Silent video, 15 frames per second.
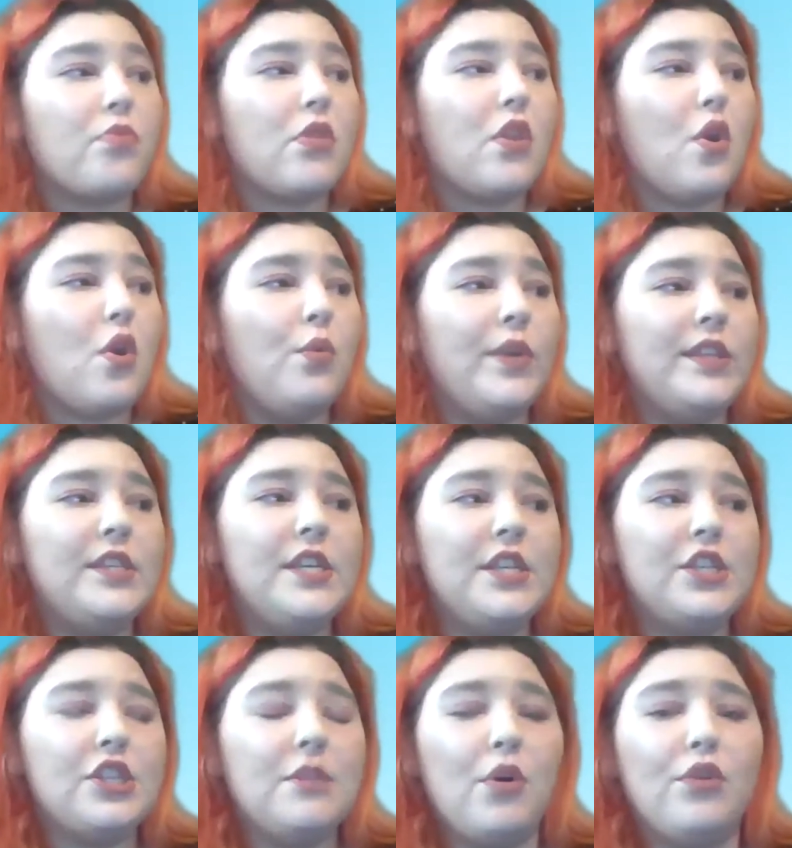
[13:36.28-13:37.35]
We teach
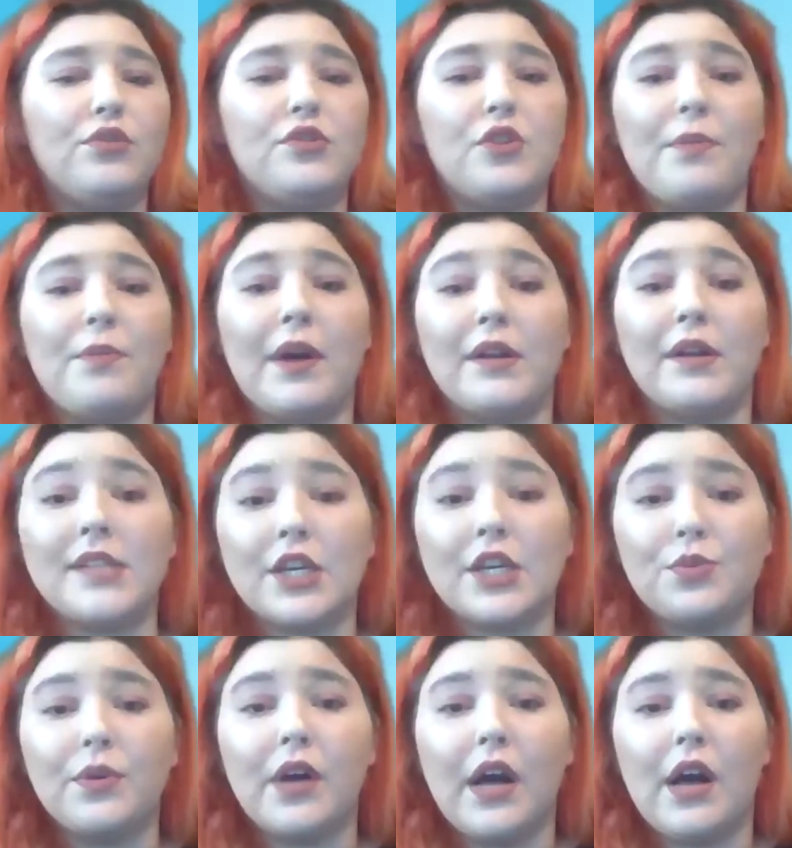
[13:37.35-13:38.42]
them also about
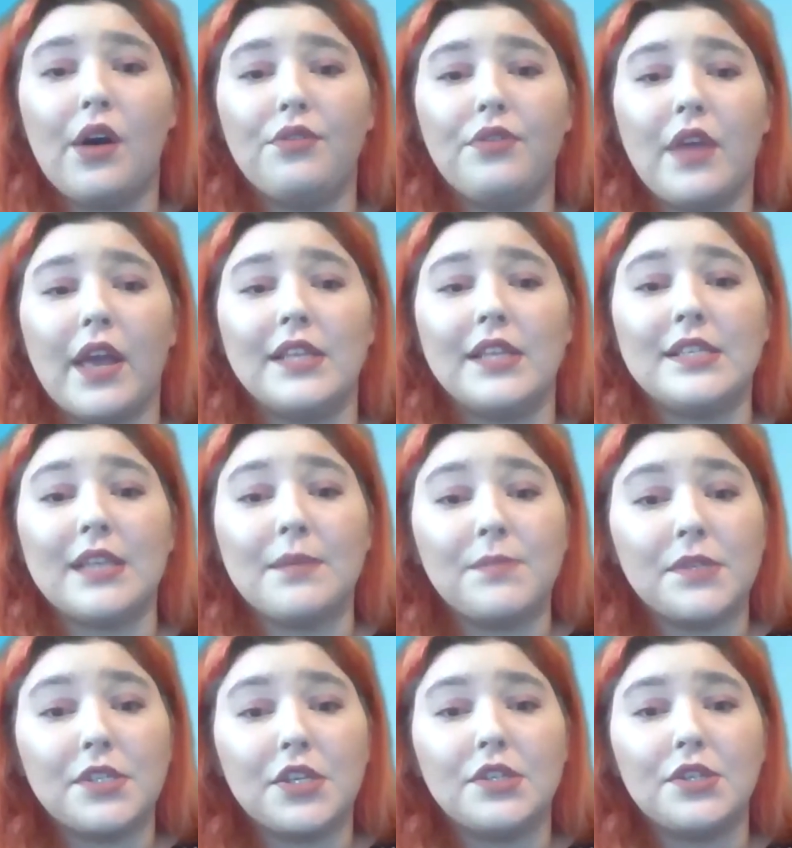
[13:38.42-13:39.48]
sexual health and
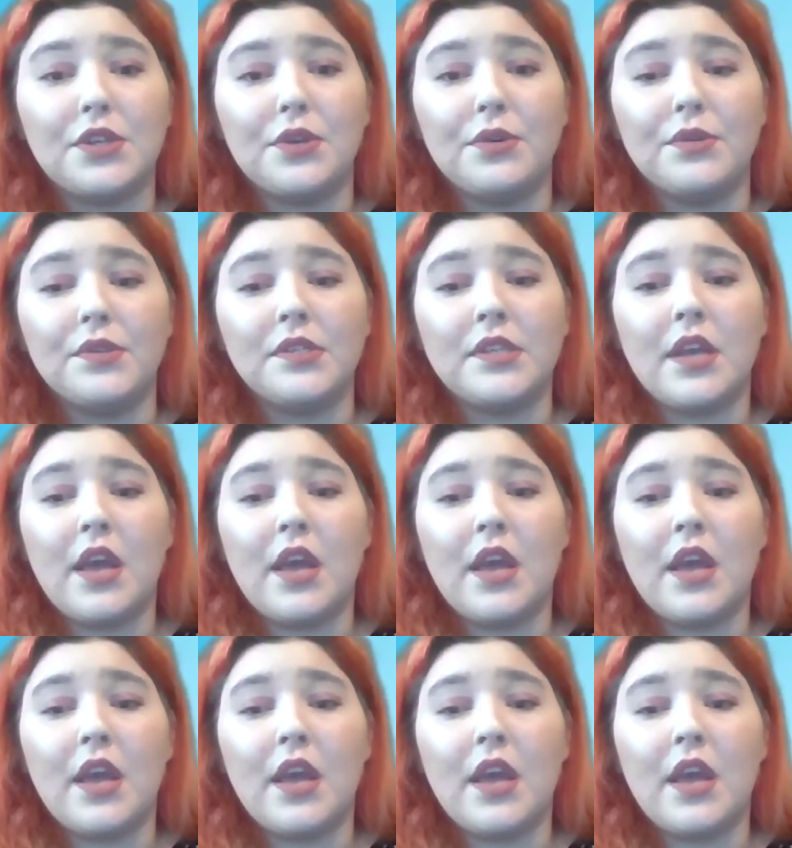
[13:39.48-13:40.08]
substance use